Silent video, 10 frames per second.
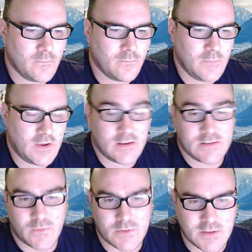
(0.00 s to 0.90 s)
because
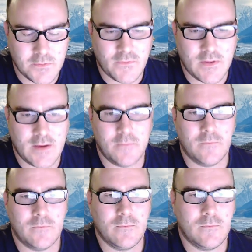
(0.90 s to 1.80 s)
for some of
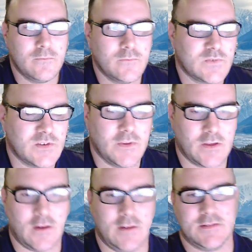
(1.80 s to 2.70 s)
them, some of the
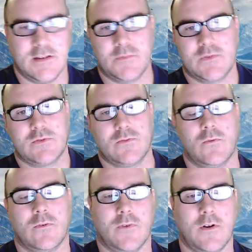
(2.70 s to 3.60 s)
concepts
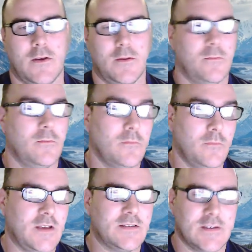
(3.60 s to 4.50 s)
were very
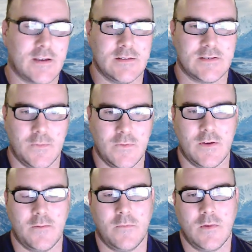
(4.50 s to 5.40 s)
basic, and some of
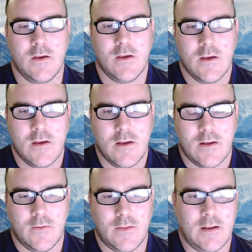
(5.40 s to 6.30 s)
them
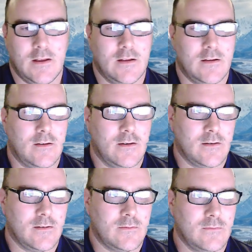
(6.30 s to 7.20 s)
they needed
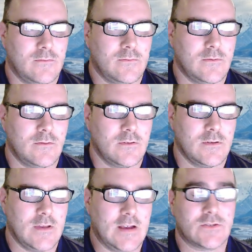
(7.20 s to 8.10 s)

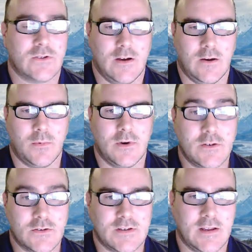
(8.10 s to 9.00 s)
extra help
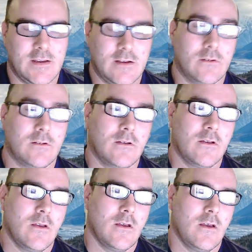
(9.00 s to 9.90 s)
understanding
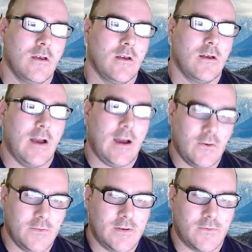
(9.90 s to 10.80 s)
how
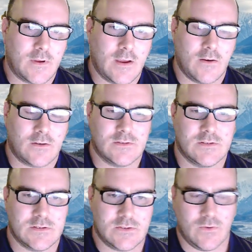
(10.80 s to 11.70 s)
the different characters in
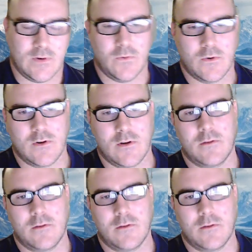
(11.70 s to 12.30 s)
the story were,